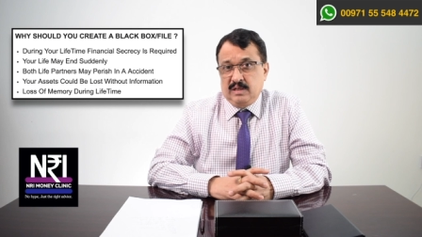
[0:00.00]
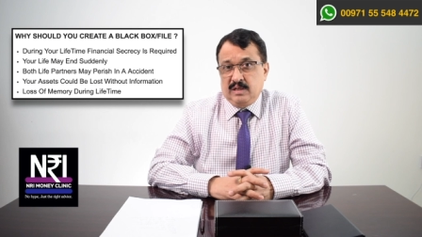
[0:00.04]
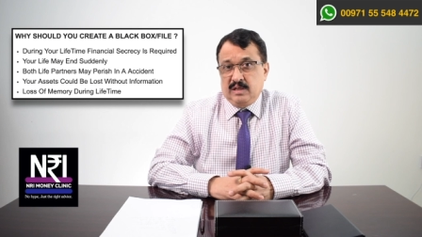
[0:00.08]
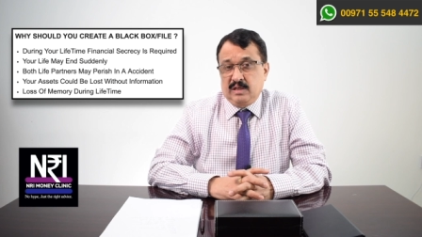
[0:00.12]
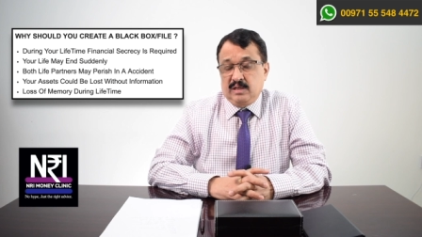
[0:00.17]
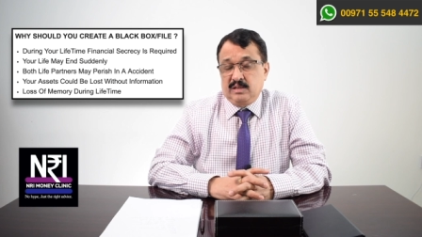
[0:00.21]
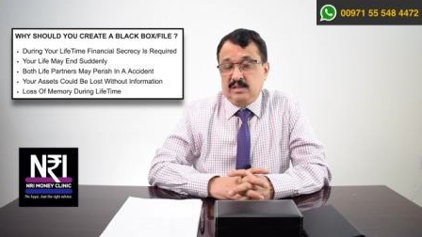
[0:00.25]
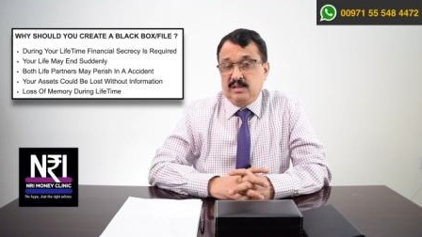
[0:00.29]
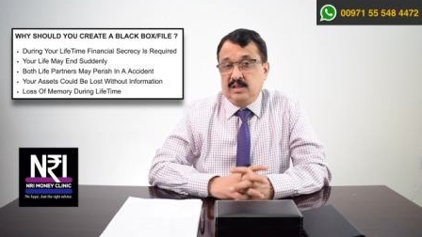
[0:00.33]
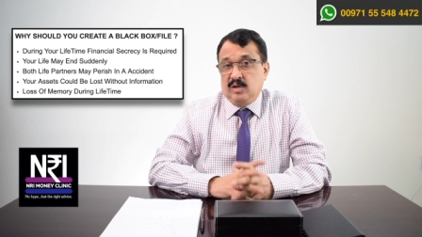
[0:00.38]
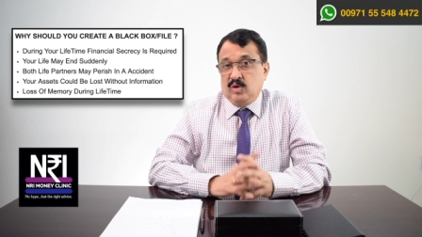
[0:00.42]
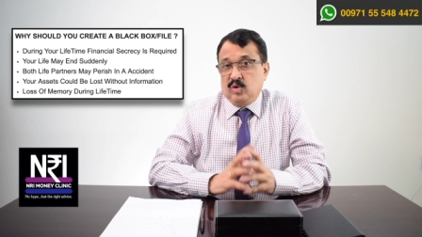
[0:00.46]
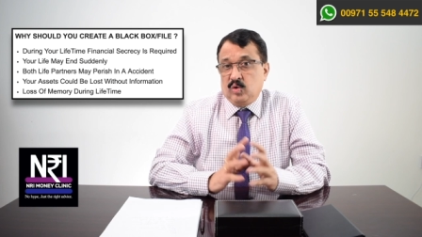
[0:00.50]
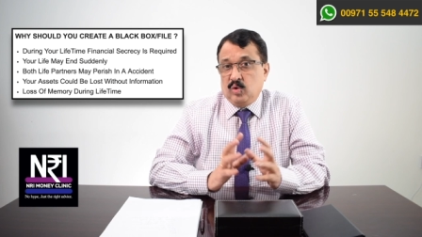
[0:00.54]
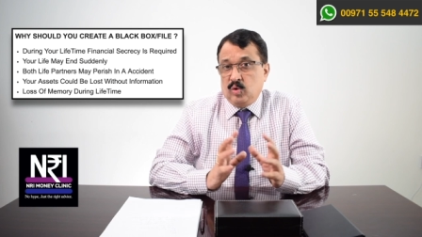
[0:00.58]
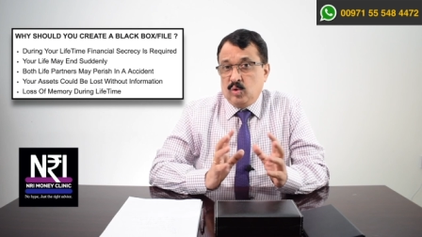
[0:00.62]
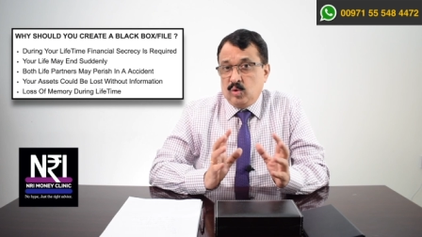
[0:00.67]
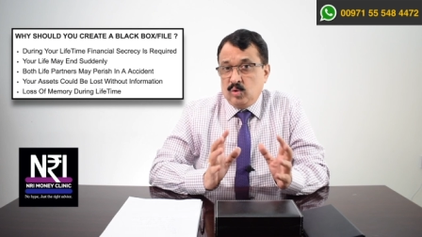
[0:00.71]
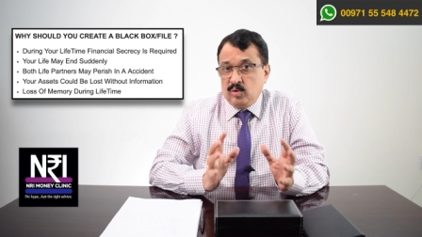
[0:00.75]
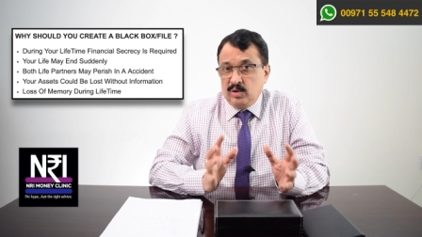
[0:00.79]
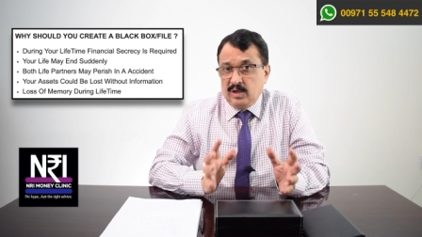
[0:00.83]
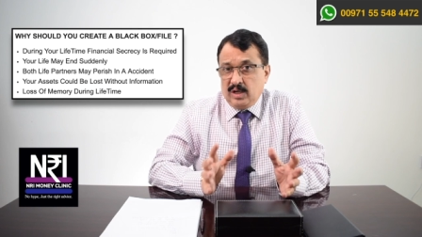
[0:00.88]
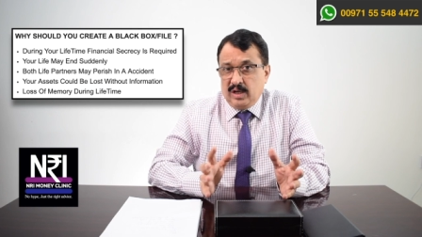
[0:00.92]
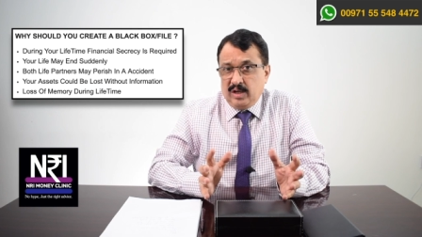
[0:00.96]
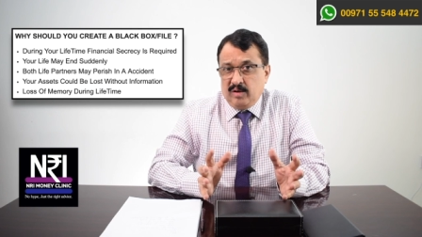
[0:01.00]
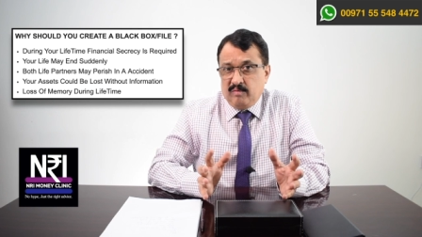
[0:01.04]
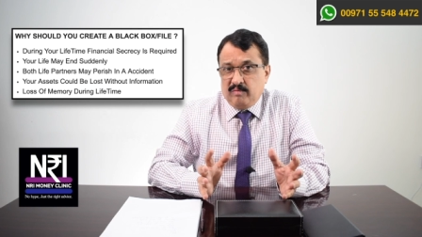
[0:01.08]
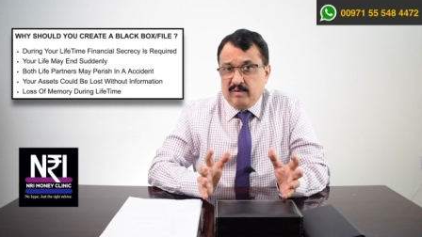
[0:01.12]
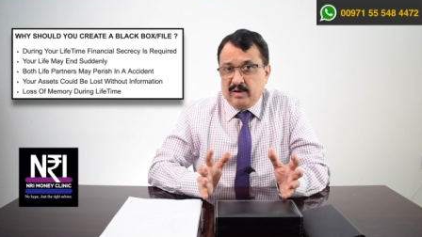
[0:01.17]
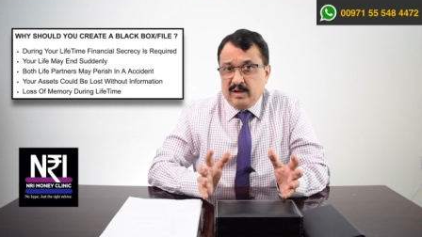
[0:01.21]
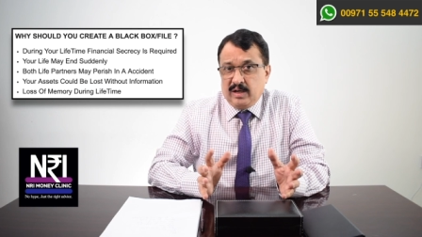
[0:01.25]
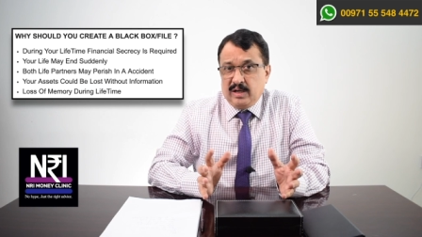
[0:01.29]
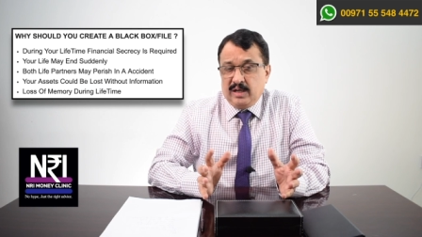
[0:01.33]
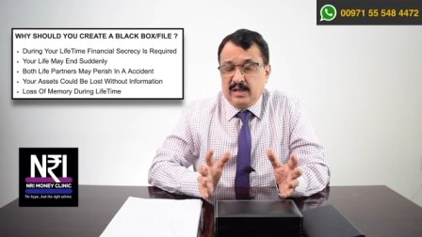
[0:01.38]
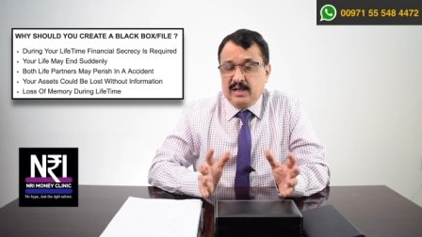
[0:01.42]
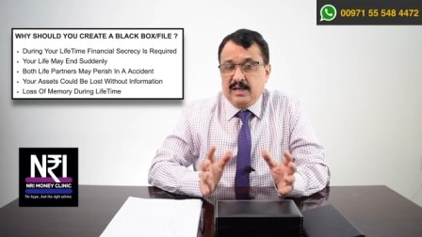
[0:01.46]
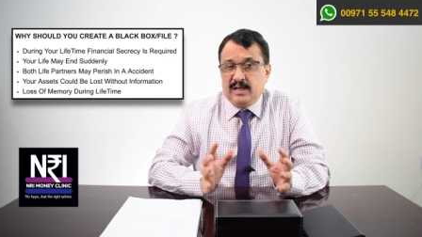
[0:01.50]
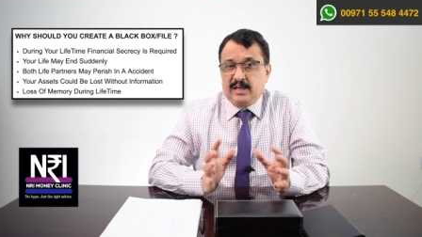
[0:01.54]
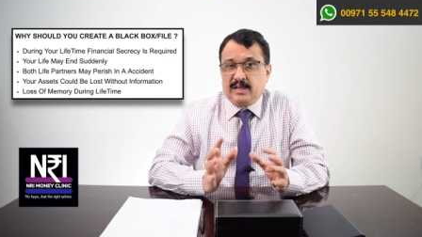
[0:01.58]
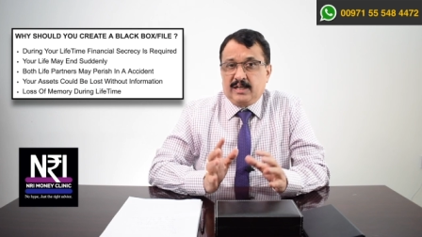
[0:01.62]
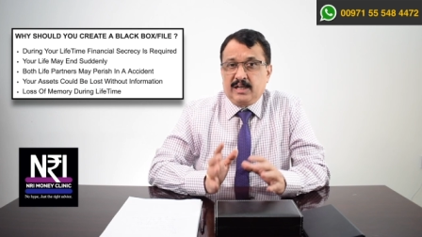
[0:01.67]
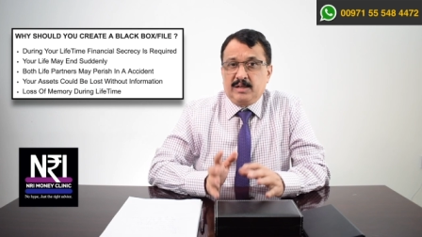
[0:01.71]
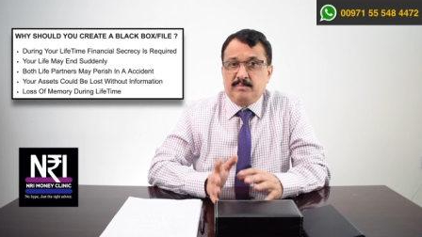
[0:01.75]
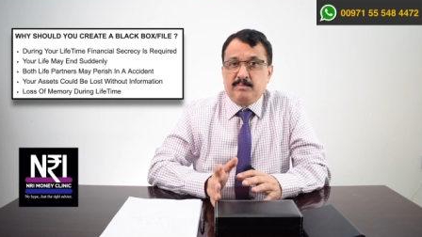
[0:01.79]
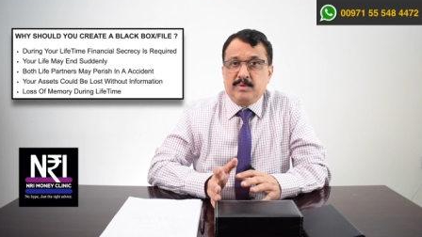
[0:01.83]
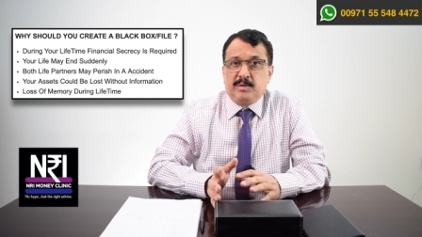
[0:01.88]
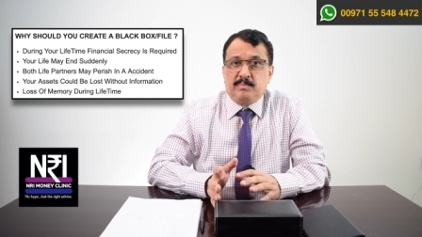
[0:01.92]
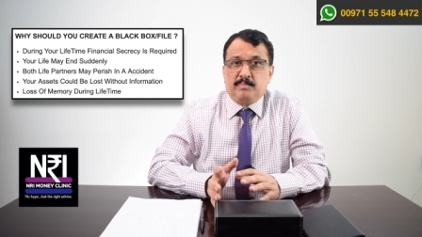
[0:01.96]
The only way it
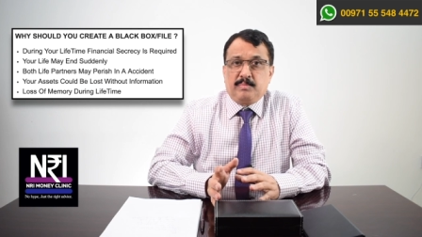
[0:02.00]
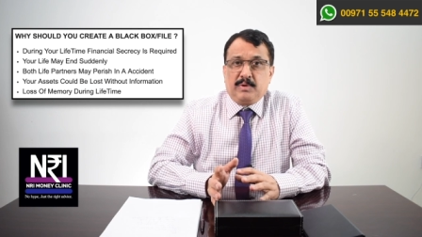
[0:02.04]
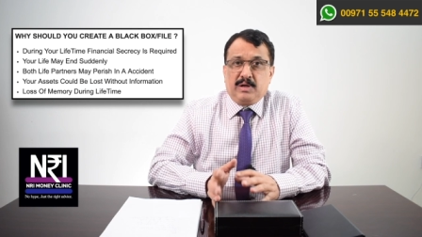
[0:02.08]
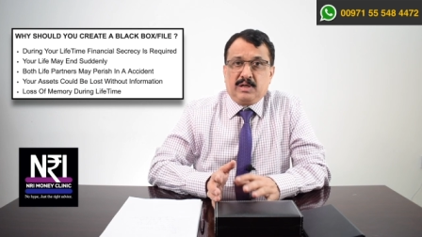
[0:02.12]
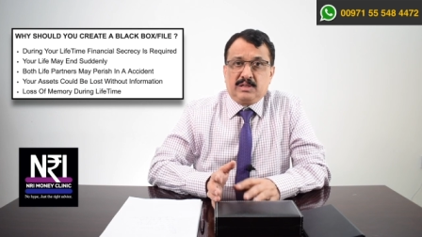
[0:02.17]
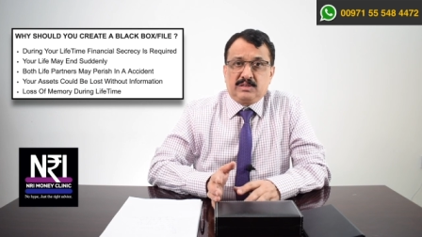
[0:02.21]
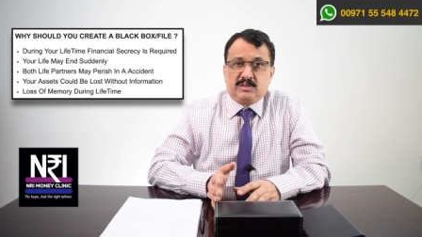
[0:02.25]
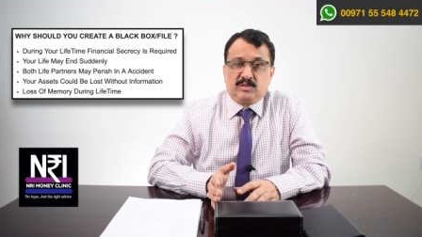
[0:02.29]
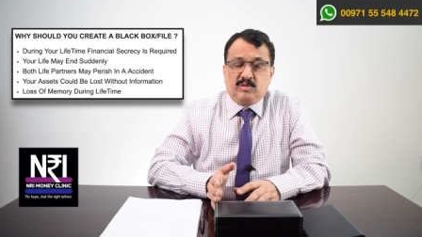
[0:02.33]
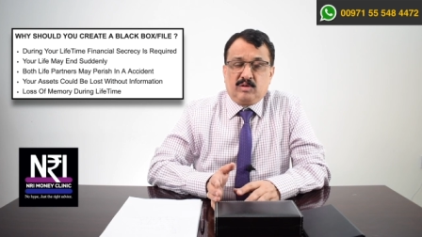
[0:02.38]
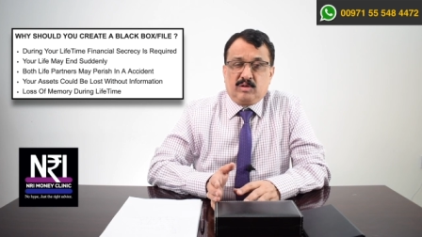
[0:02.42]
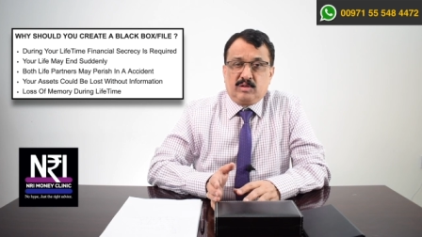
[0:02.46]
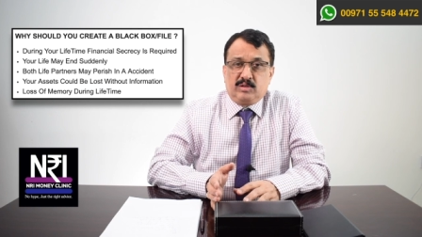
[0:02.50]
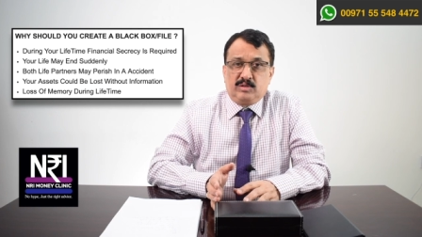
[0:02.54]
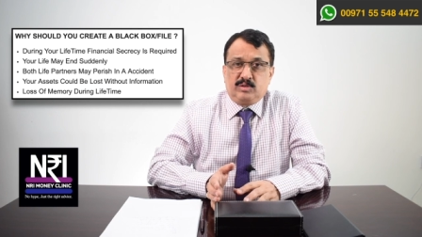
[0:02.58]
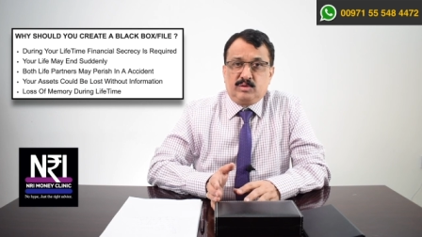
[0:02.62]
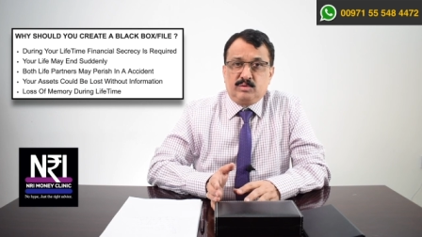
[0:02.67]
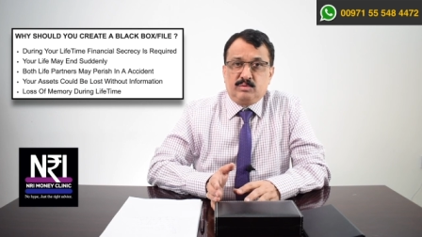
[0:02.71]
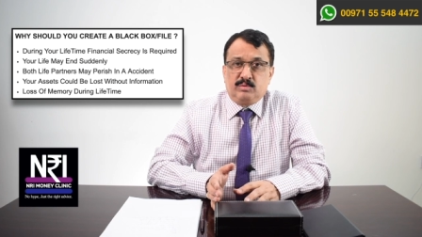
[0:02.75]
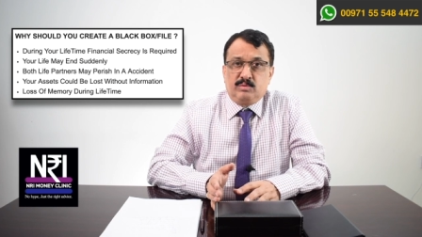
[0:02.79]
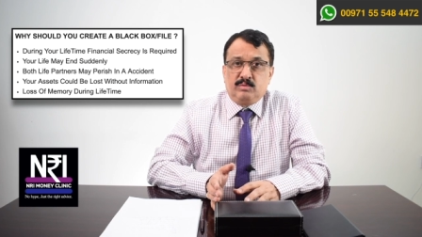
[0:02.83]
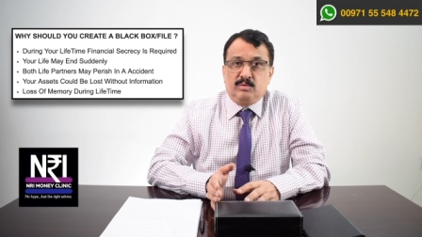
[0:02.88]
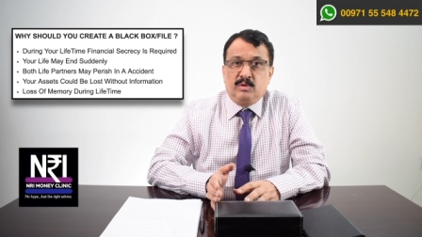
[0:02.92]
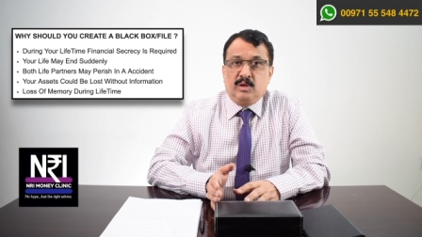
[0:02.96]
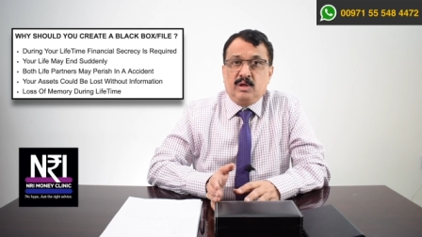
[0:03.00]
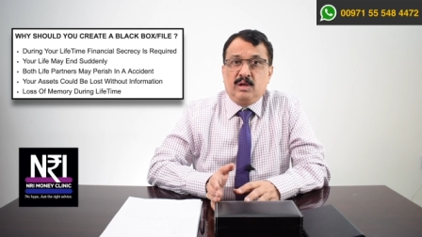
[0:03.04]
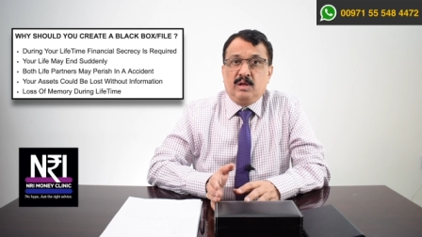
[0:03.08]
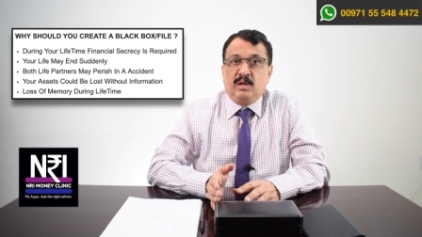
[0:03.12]
can be passed on to